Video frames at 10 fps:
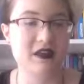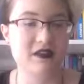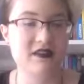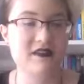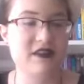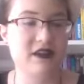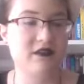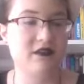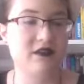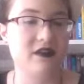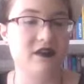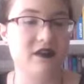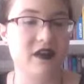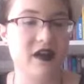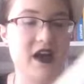This year
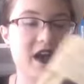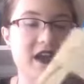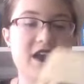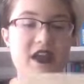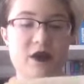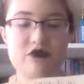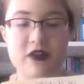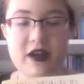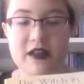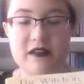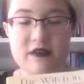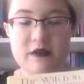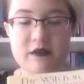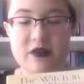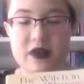I am trying
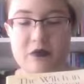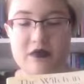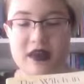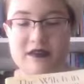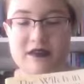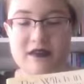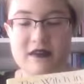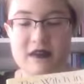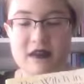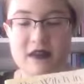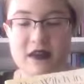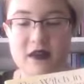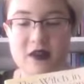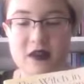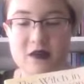to embrace
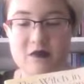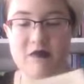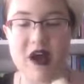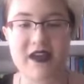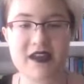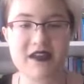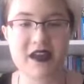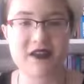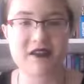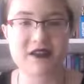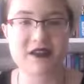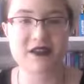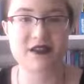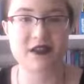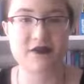my
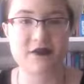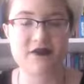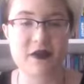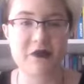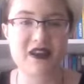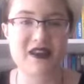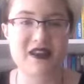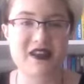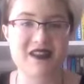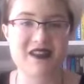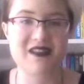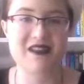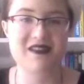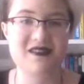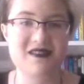inherent
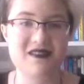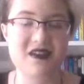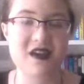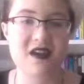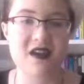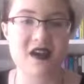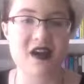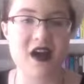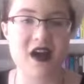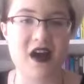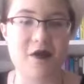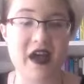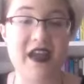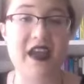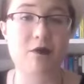feminineness. I
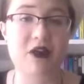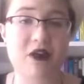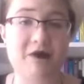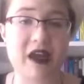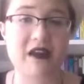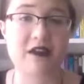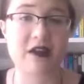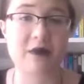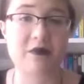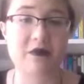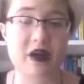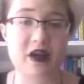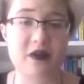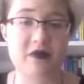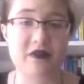am a non-binary
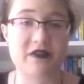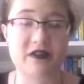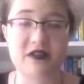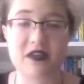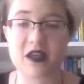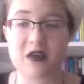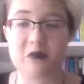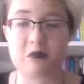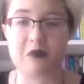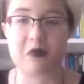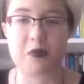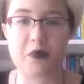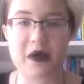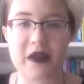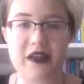person,
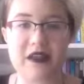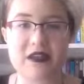but